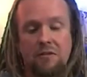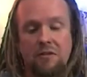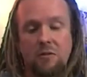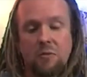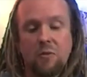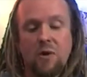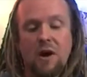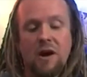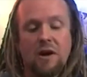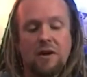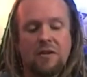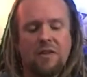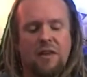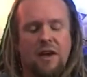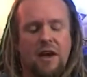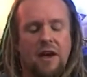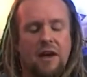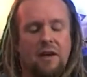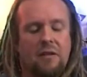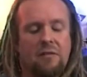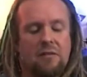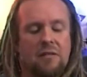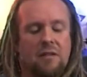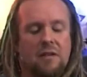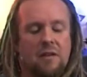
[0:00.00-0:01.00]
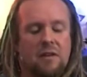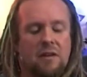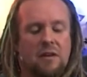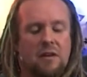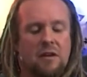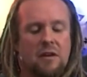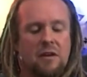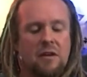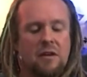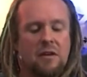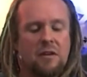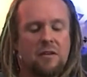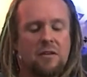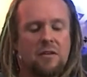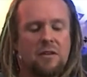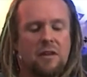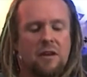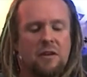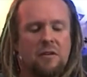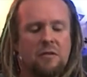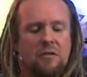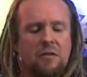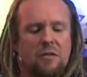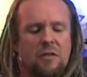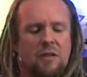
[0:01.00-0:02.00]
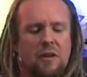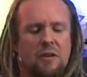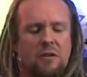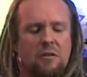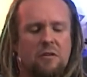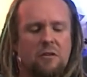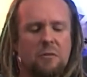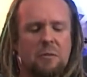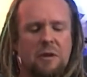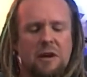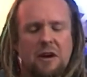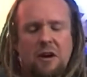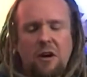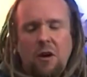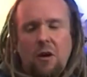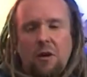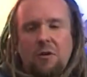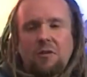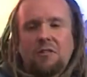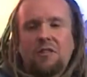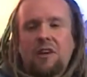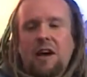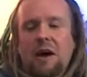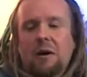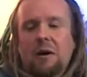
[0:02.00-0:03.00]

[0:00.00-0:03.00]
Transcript: used to work there, there, there used to be a clock